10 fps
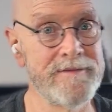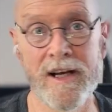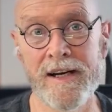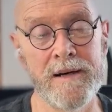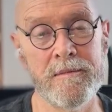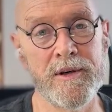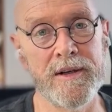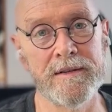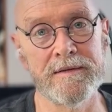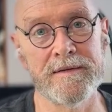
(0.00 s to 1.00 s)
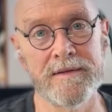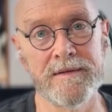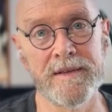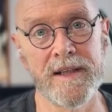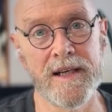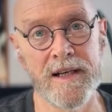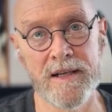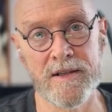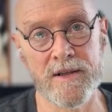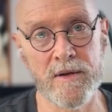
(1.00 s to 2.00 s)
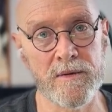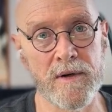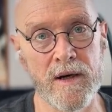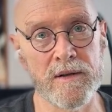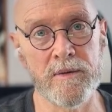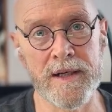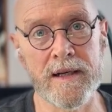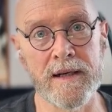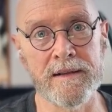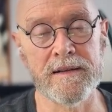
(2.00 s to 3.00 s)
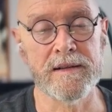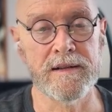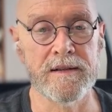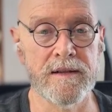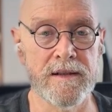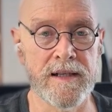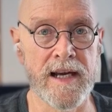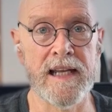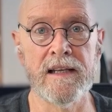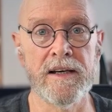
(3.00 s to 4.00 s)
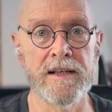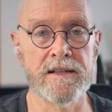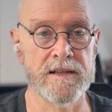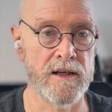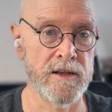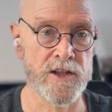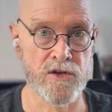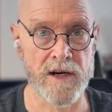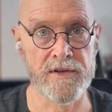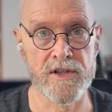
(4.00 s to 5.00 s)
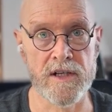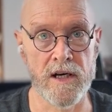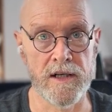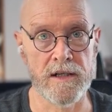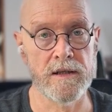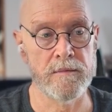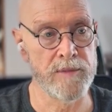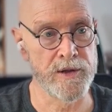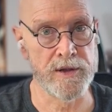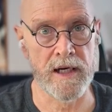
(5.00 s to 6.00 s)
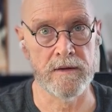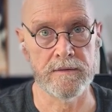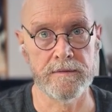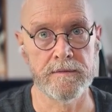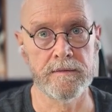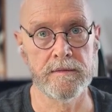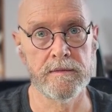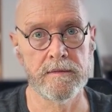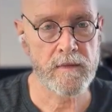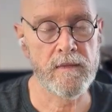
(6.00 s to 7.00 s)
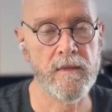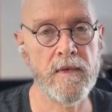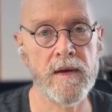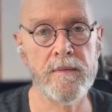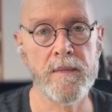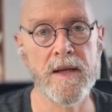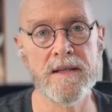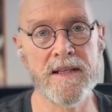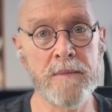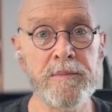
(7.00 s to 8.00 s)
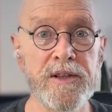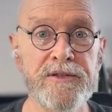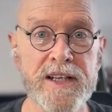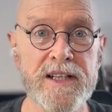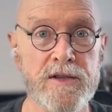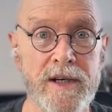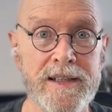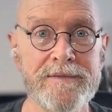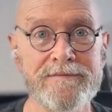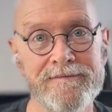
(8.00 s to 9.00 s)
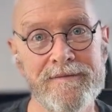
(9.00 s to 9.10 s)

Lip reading: Not anymore. So on the weekend, the headlights on the driver's side burned out. Simple fix, right?